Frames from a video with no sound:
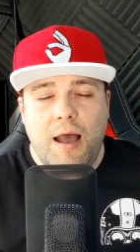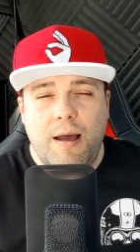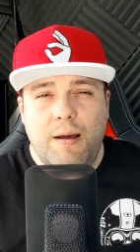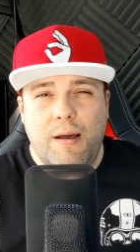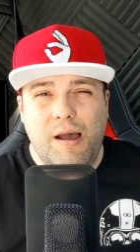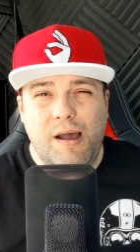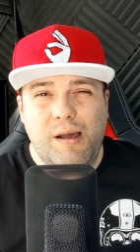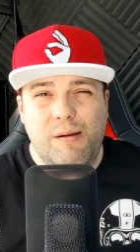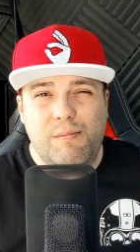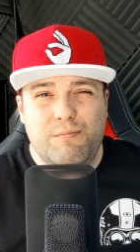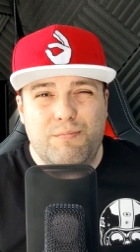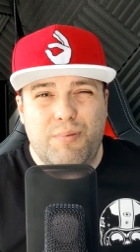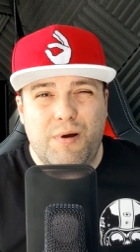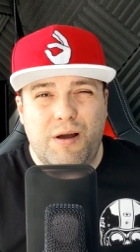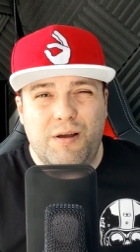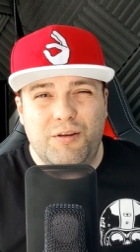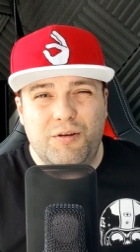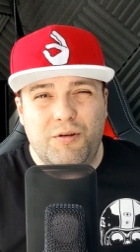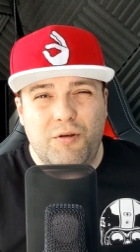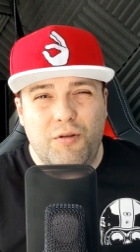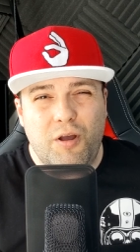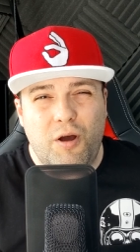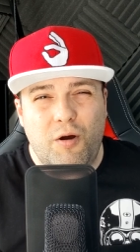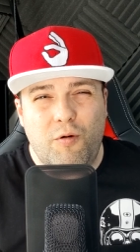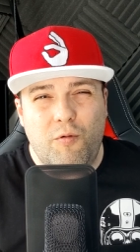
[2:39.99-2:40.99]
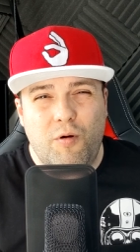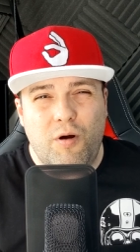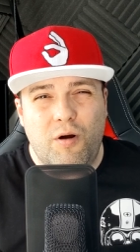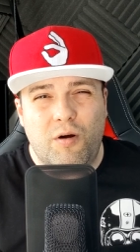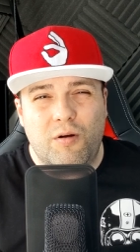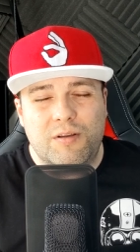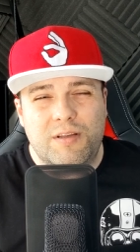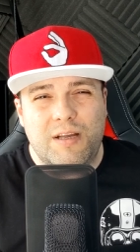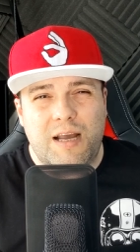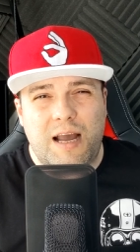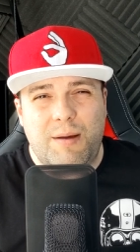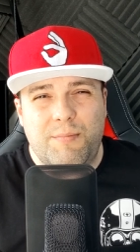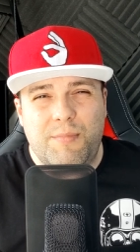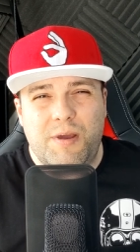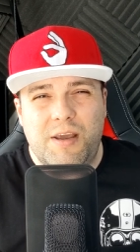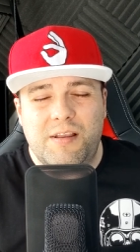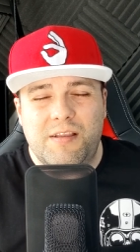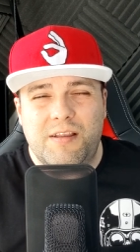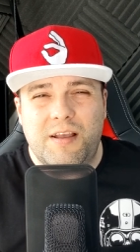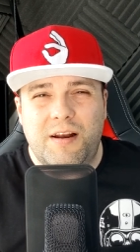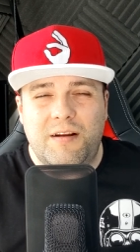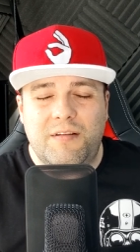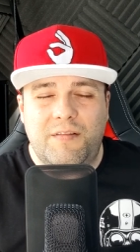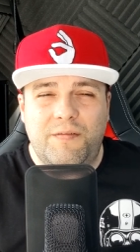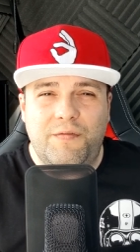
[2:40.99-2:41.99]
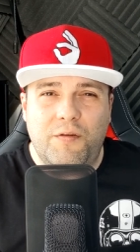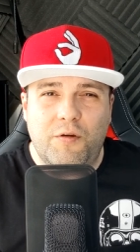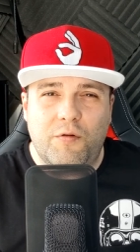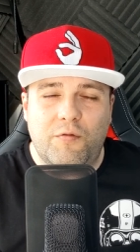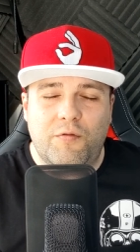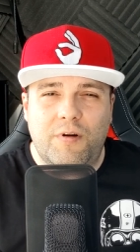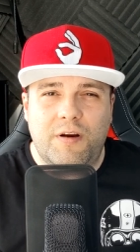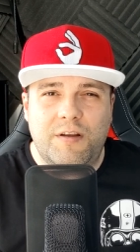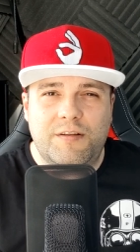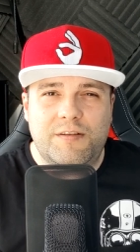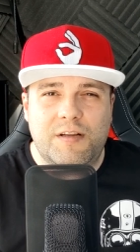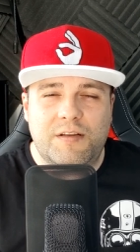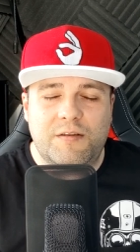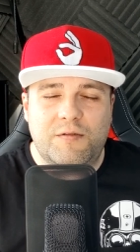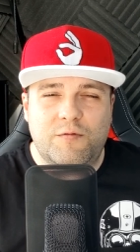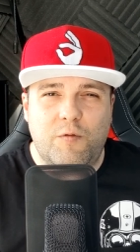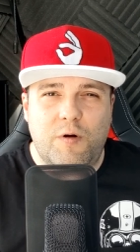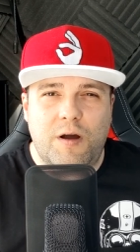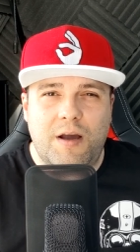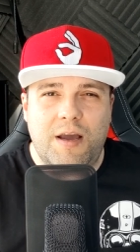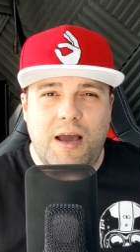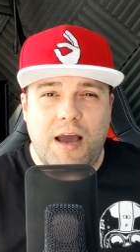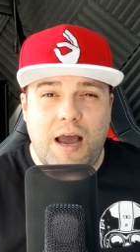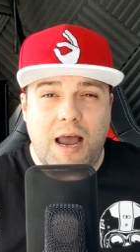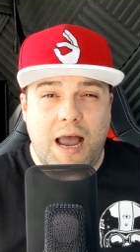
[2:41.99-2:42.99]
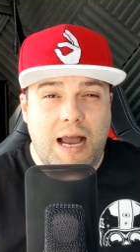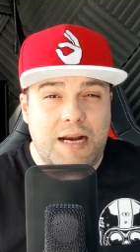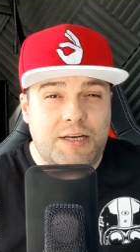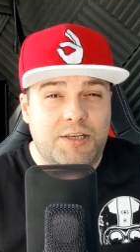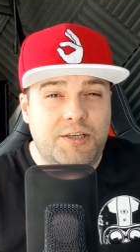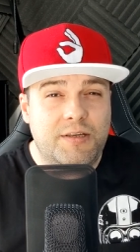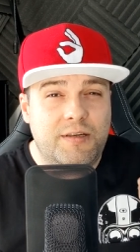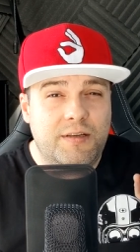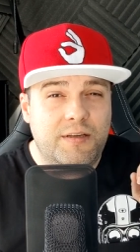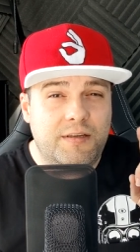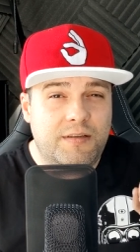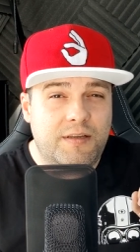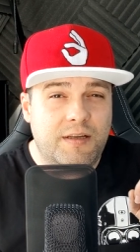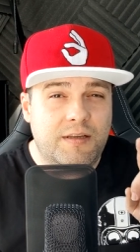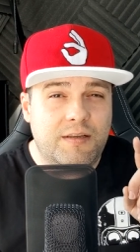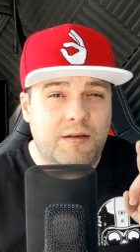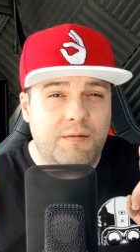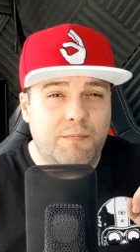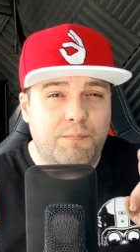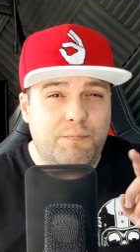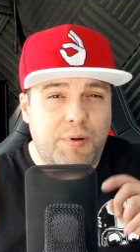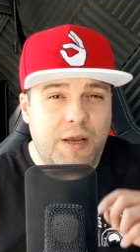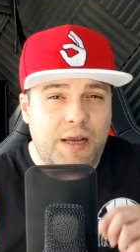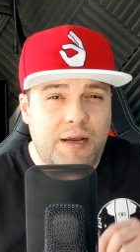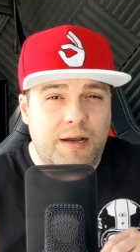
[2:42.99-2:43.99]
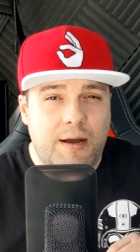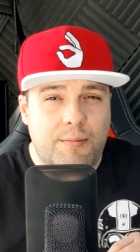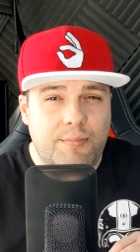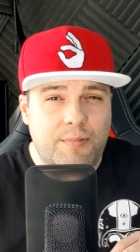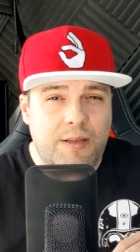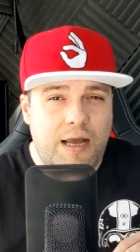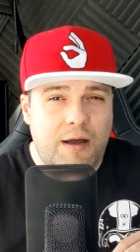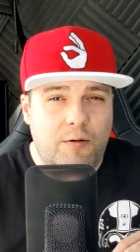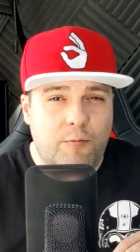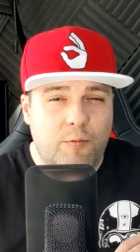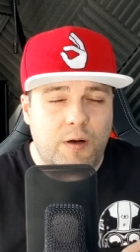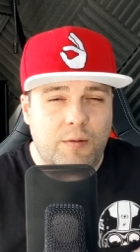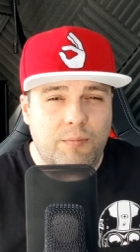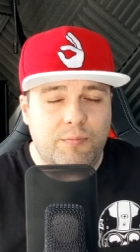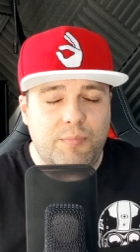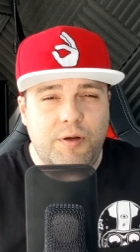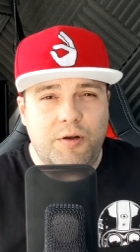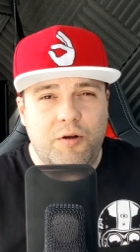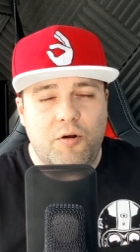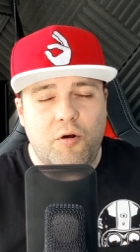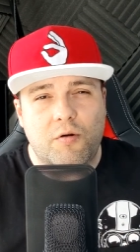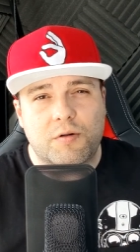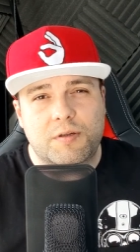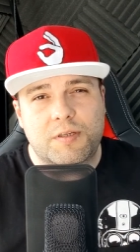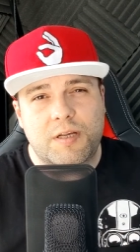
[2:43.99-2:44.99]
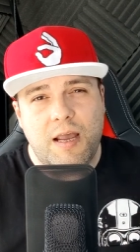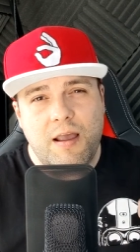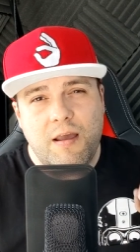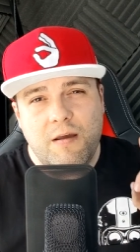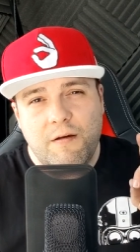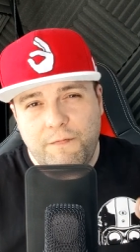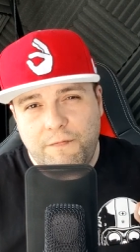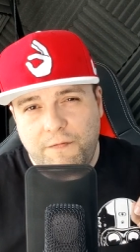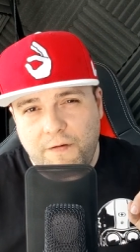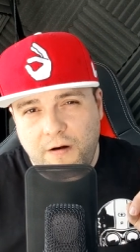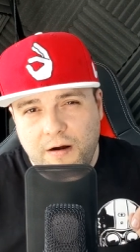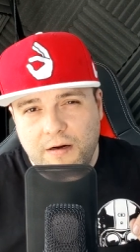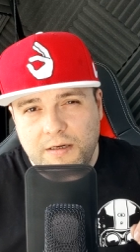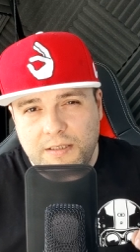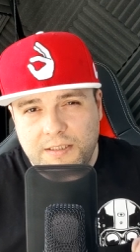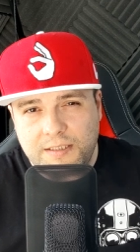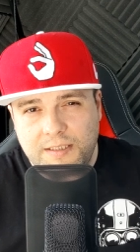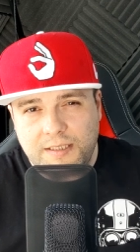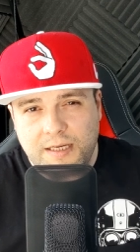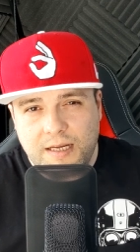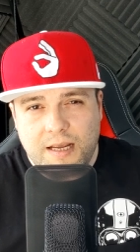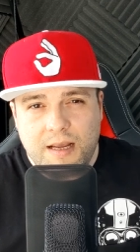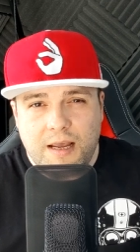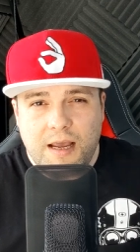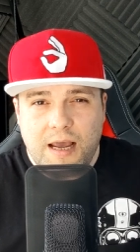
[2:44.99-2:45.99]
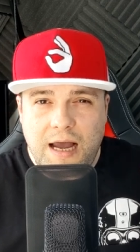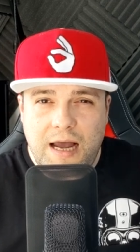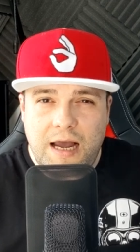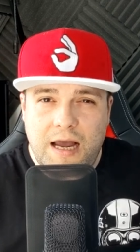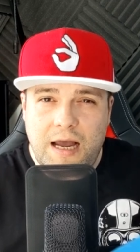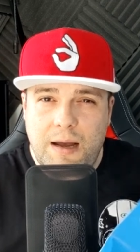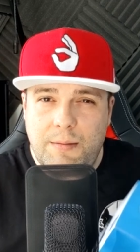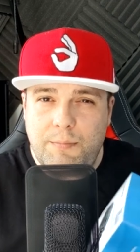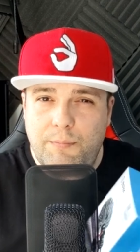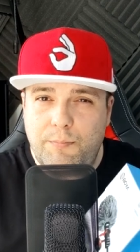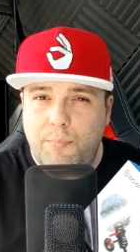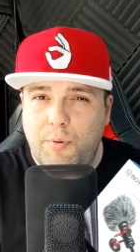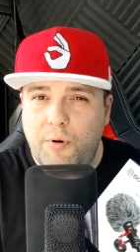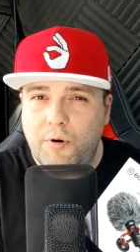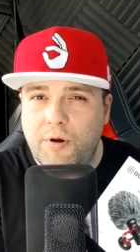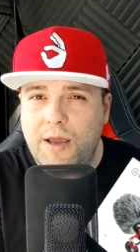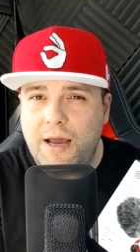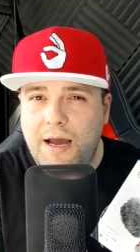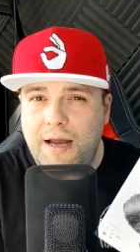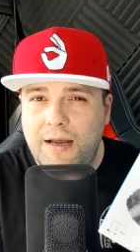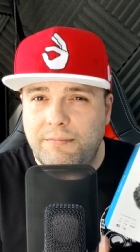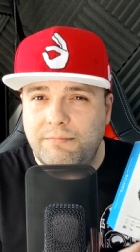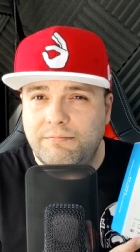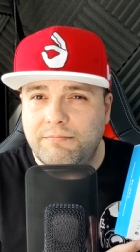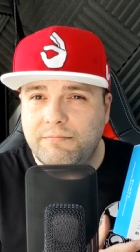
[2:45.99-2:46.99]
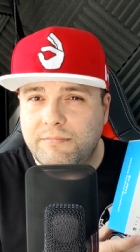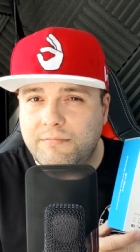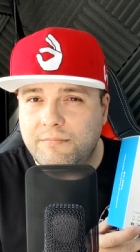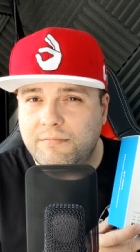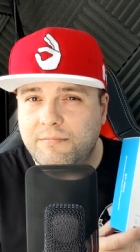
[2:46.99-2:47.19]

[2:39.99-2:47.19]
uh, but you know what I mean there is few reasons why I actually didn't pick up that one because first uh, Boya